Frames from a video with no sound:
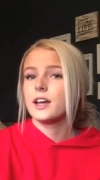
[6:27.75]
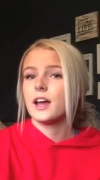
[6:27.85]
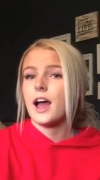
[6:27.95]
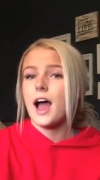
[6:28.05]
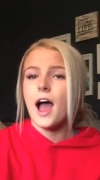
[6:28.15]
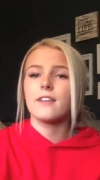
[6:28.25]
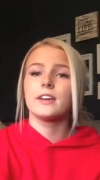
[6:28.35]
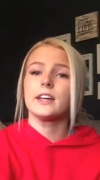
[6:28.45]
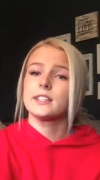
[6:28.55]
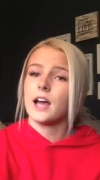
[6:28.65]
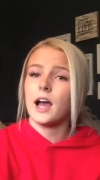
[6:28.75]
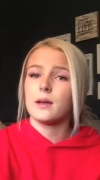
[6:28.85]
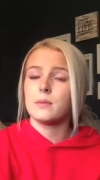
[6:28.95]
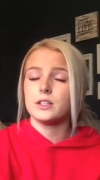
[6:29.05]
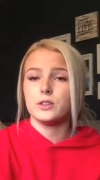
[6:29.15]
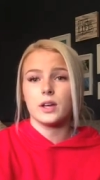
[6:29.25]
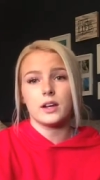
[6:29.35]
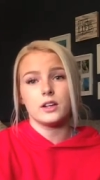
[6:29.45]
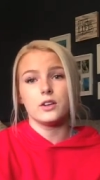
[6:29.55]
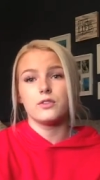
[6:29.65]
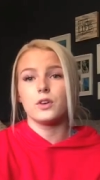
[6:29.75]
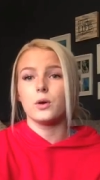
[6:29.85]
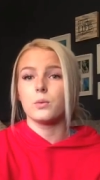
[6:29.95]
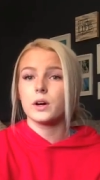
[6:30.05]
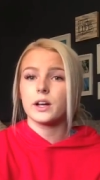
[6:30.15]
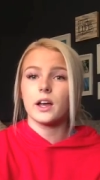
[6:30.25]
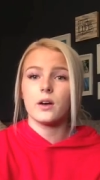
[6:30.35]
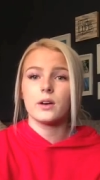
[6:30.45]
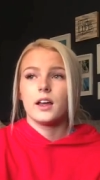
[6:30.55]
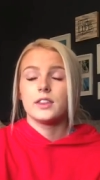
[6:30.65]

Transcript: having time to get in a full workout,